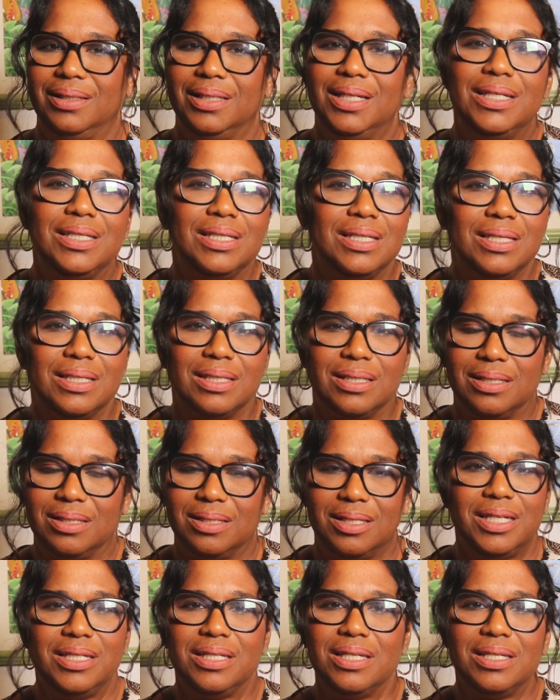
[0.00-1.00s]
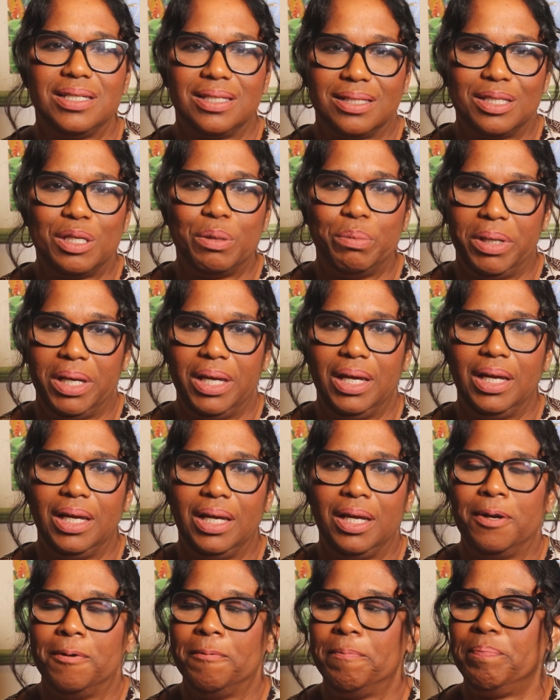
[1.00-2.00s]
This is to
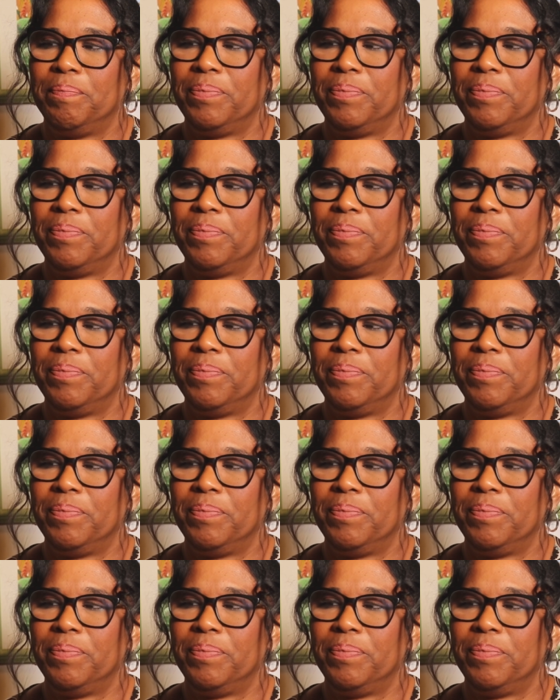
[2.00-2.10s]
be,